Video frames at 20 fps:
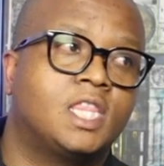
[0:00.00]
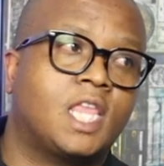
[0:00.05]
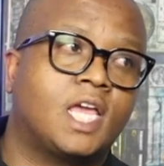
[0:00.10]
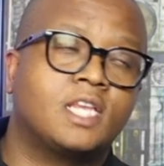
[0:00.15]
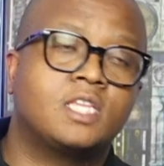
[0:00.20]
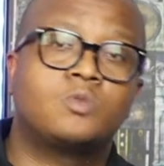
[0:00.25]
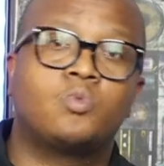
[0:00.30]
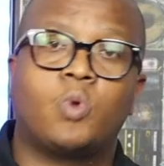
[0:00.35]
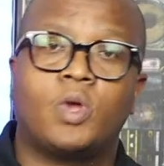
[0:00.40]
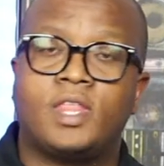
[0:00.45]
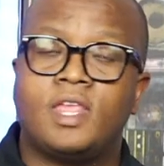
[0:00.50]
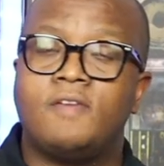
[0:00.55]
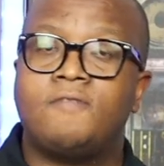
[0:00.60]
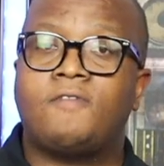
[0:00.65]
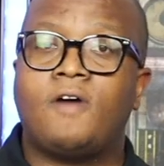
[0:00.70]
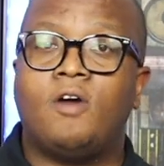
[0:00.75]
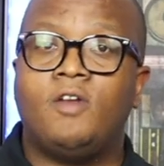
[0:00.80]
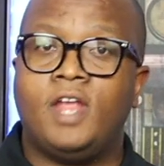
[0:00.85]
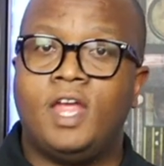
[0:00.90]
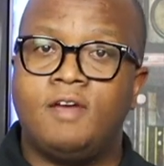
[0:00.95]
That is where they
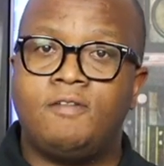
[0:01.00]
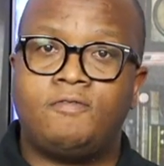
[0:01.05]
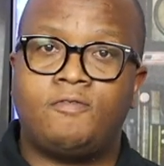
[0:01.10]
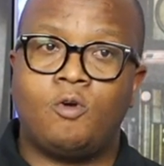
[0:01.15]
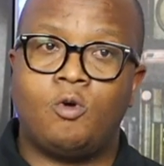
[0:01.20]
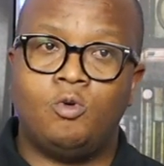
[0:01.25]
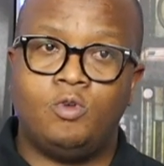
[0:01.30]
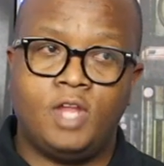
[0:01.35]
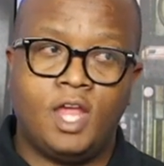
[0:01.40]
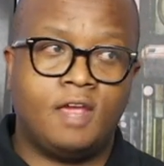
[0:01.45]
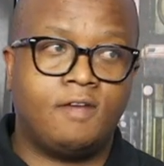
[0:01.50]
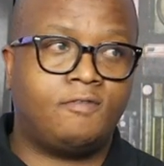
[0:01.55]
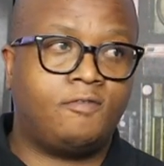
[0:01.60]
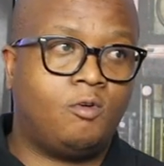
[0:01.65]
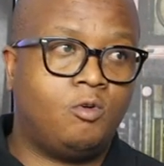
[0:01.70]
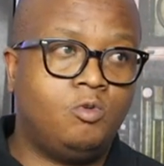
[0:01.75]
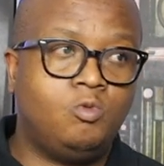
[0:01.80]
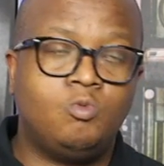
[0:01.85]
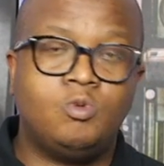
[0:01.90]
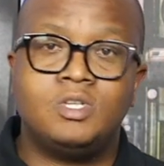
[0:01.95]
found her phone. Her
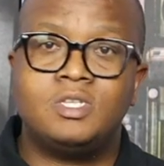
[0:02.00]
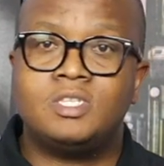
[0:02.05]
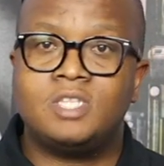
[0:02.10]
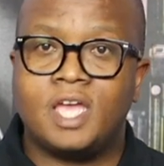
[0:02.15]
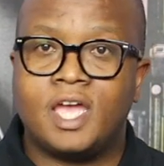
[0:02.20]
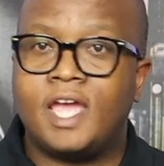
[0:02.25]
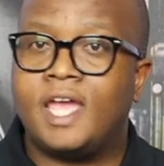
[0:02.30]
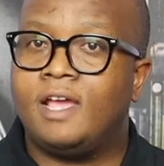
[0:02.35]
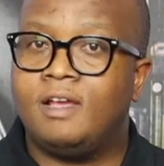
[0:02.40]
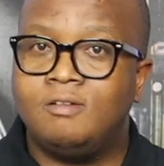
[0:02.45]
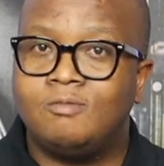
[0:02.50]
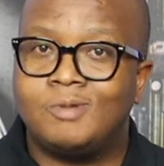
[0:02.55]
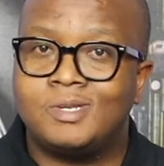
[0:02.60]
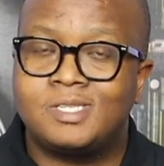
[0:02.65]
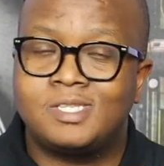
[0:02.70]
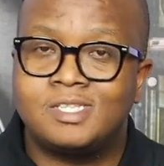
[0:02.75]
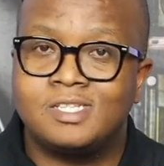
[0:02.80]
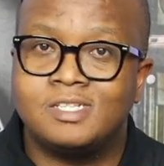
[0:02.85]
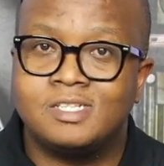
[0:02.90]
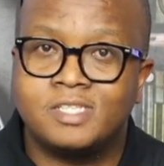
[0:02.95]
phone was
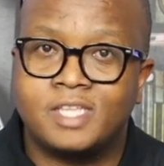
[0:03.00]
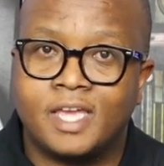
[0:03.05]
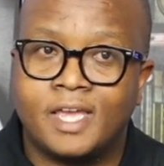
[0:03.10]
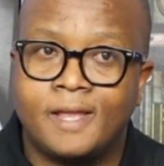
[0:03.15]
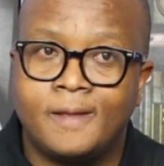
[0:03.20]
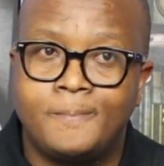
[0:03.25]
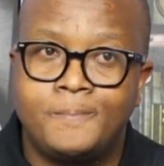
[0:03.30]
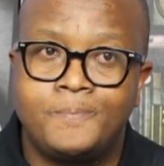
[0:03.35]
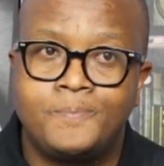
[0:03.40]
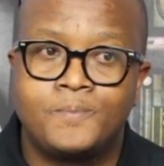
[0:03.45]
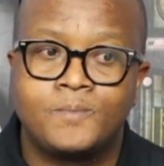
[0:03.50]
still there.